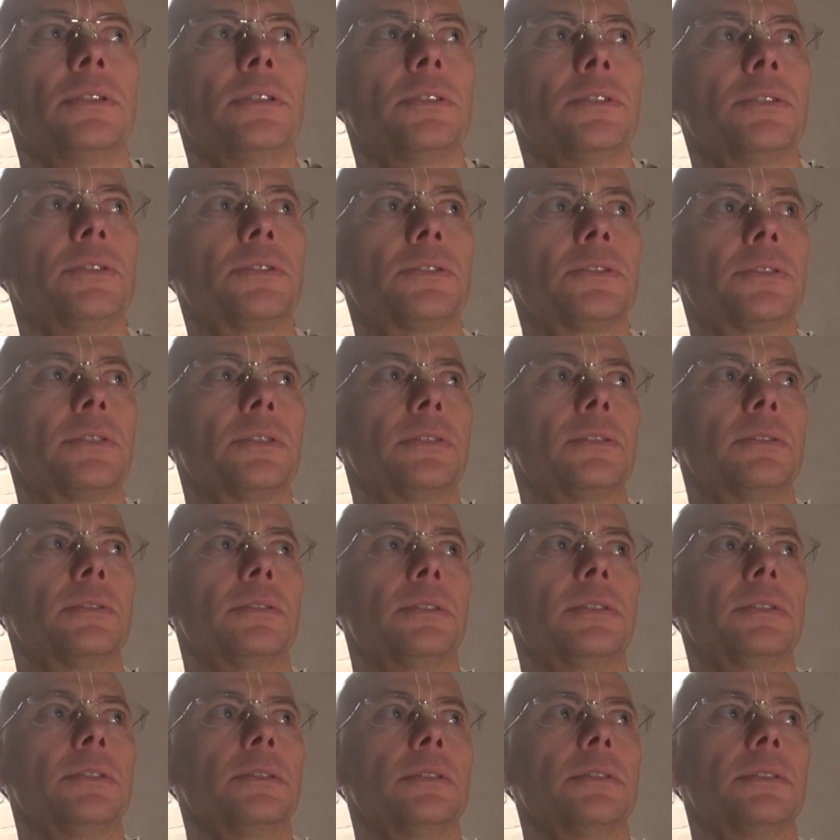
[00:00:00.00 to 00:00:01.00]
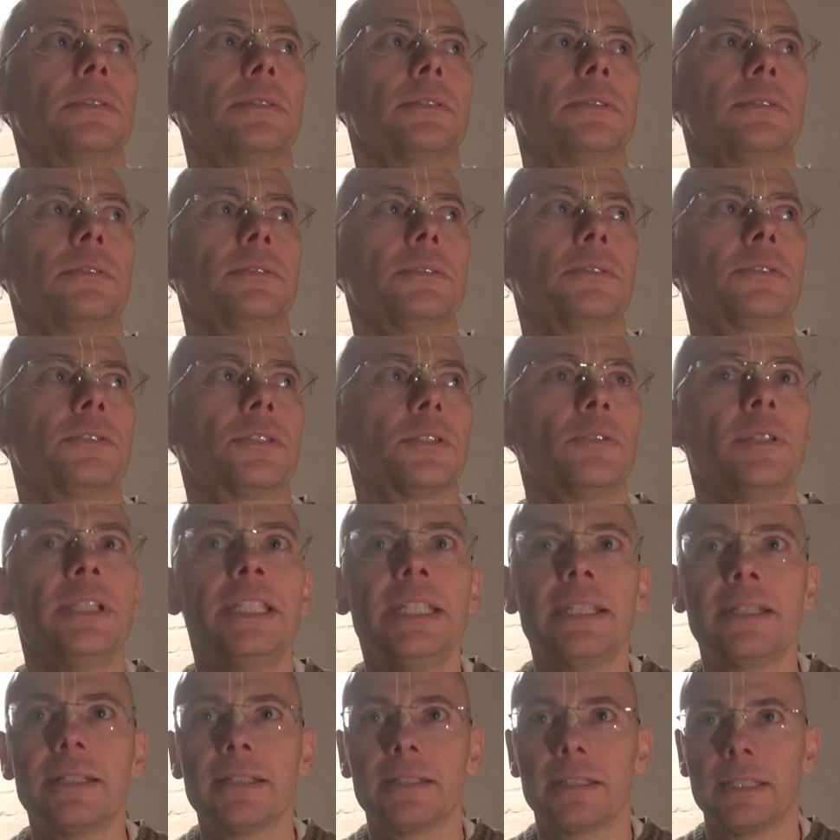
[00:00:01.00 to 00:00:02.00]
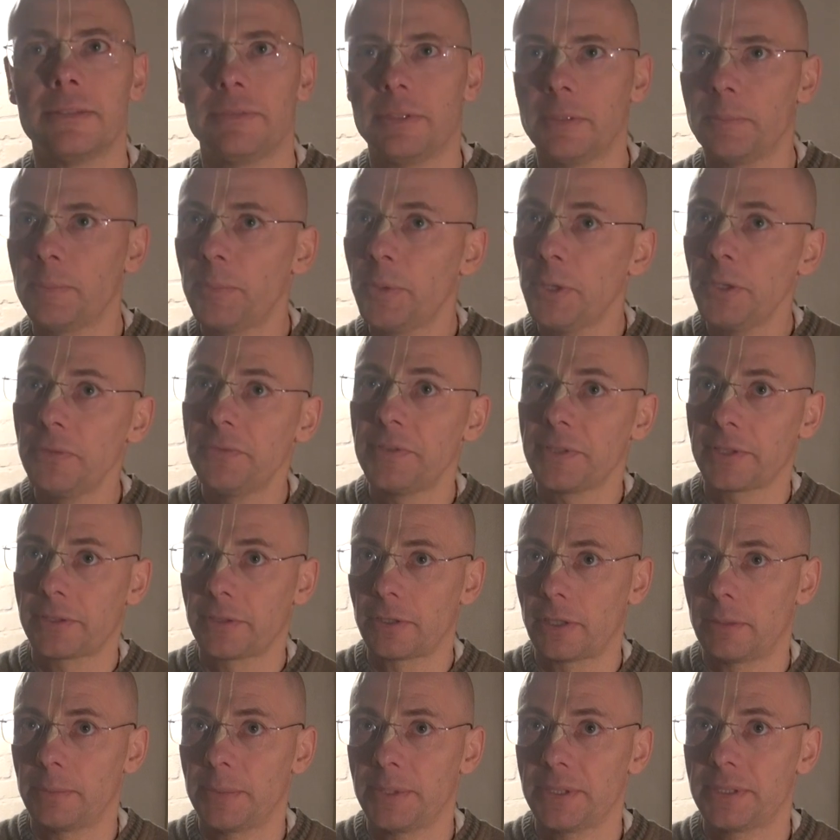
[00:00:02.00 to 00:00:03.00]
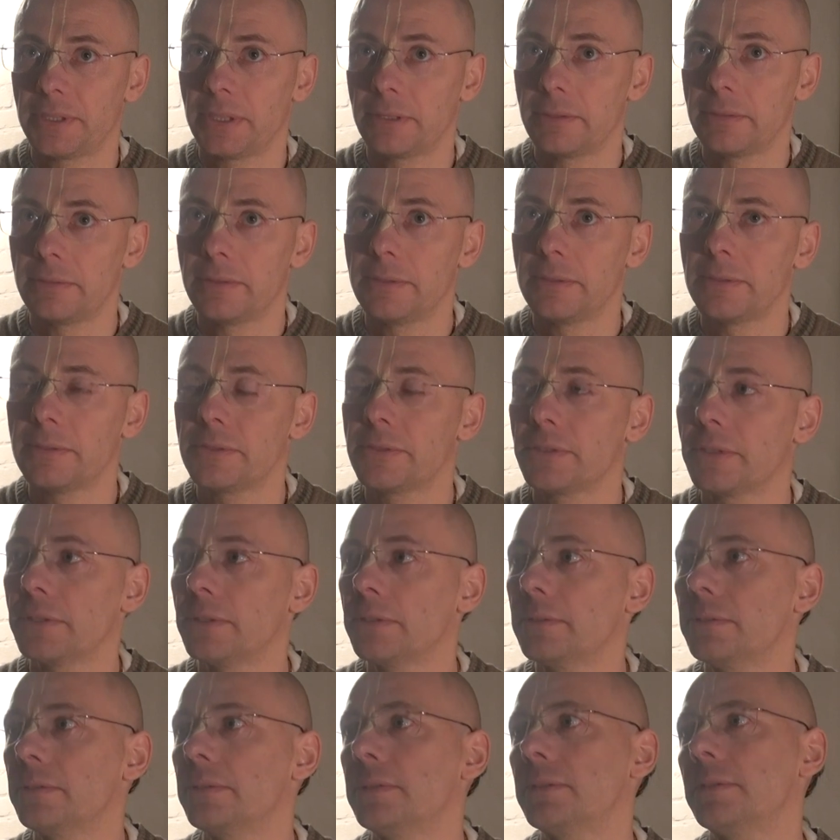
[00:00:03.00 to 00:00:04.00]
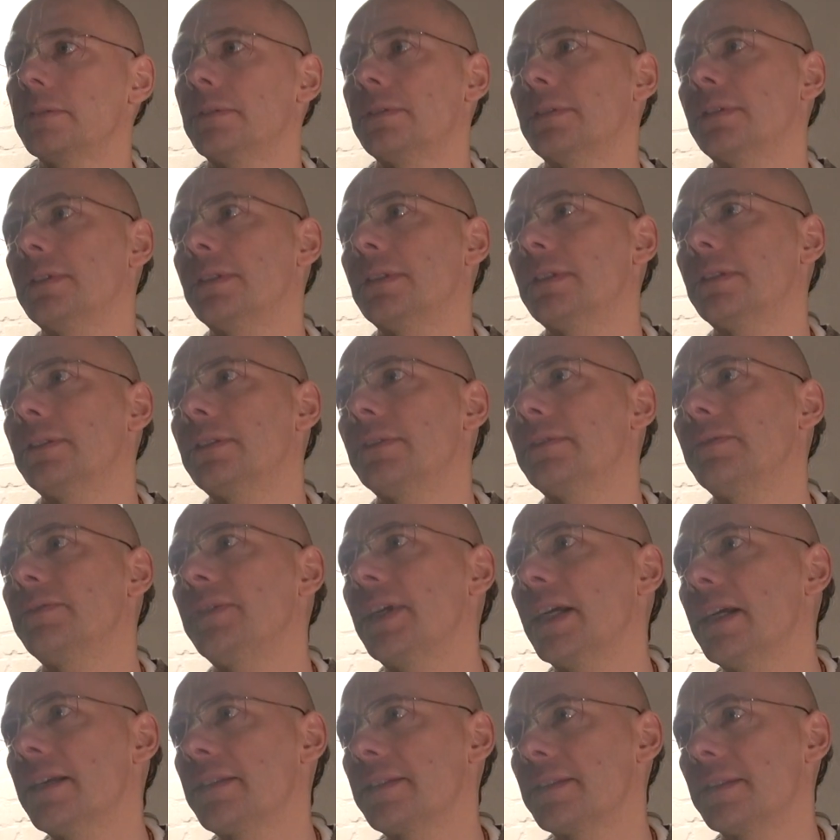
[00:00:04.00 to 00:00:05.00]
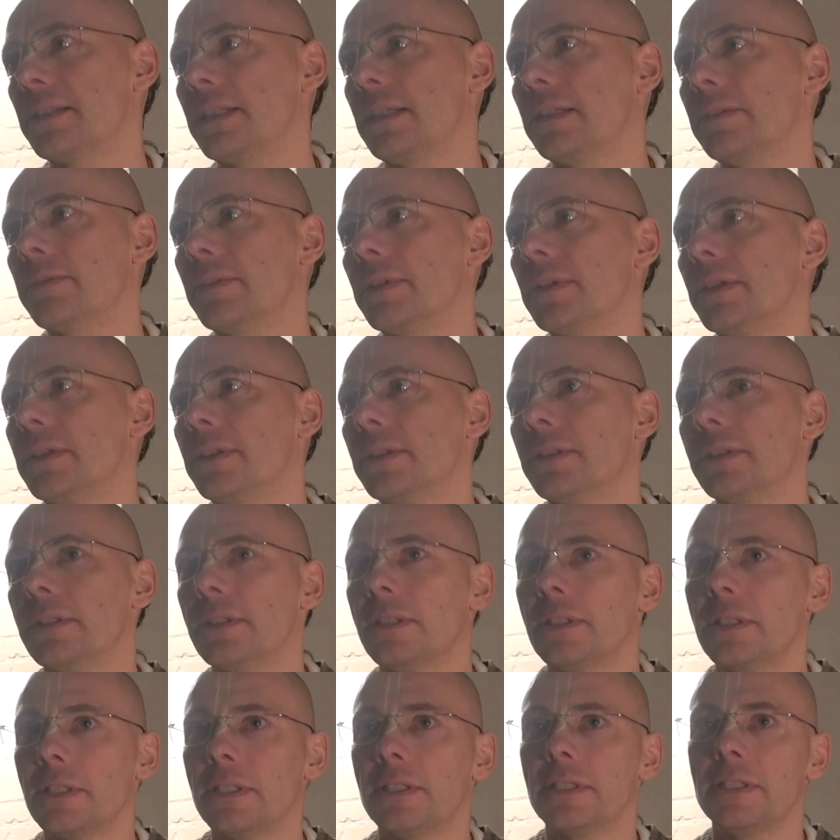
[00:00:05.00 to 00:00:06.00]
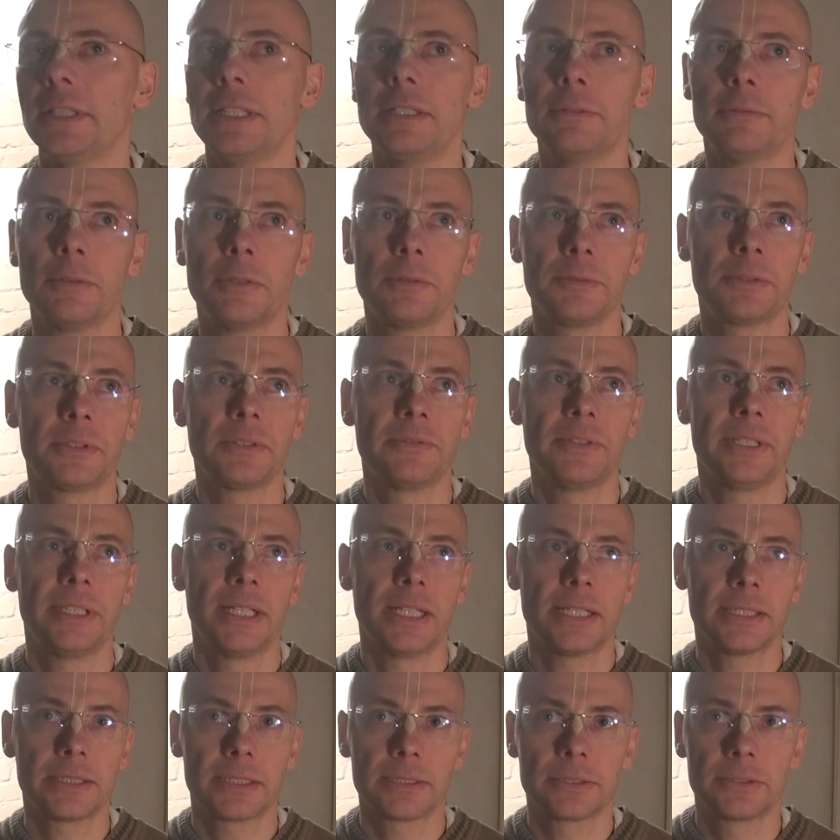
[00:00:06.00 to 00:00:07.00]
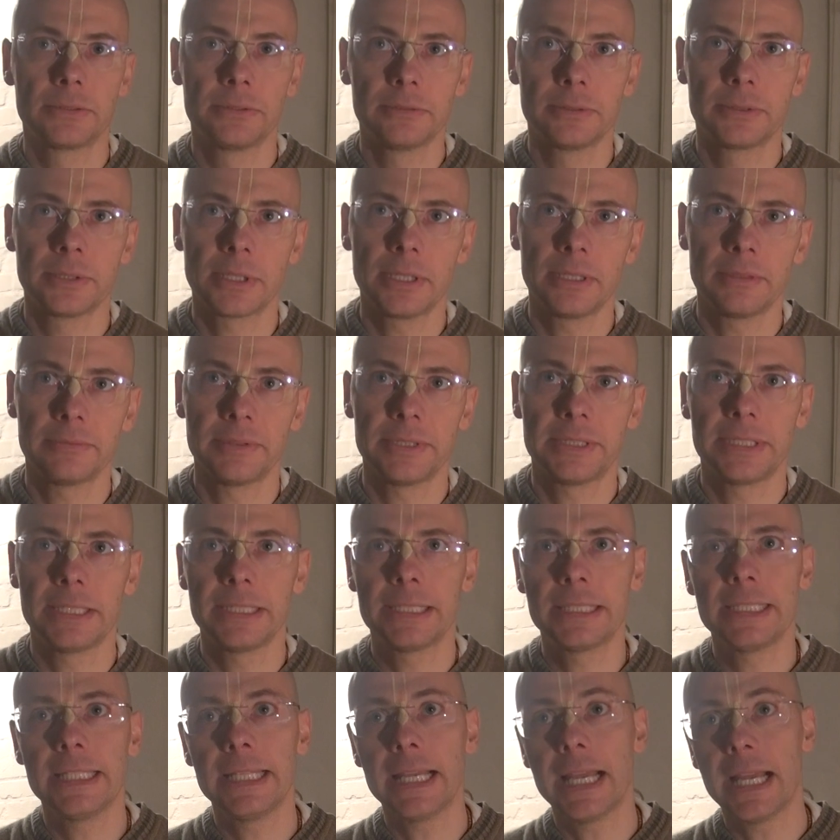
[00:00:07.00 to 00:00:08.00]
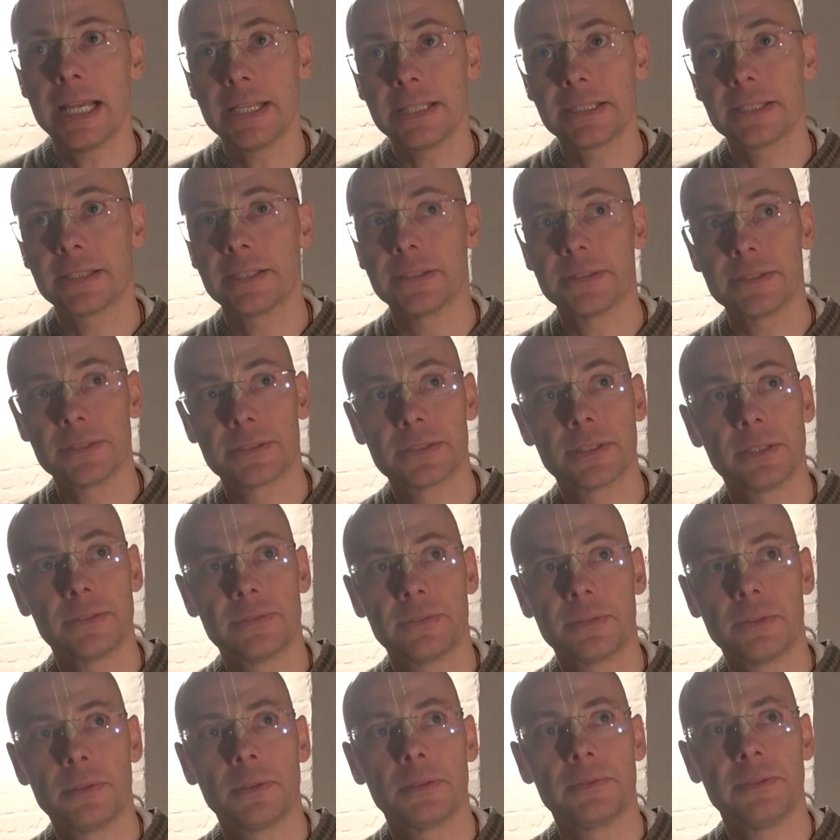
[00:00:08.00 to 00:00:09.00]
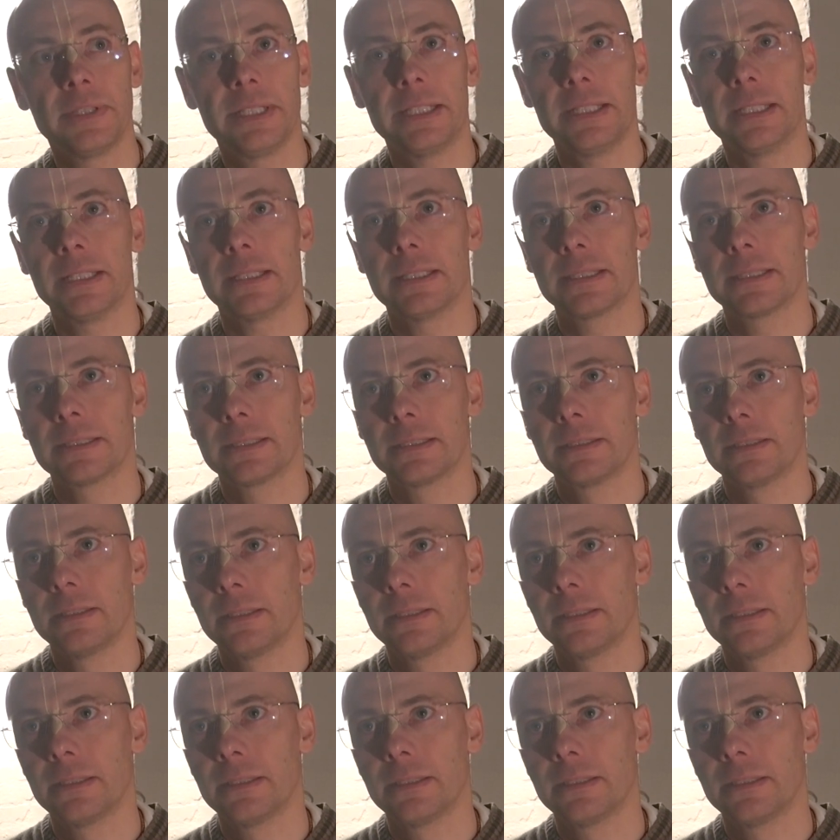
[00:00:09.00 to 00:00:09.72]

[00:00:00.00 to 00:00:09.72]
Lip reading: So he can give the perfect commentary. So Vyasadeva, he wrote the Vedanta Sutra, which is the essence of all Vedas.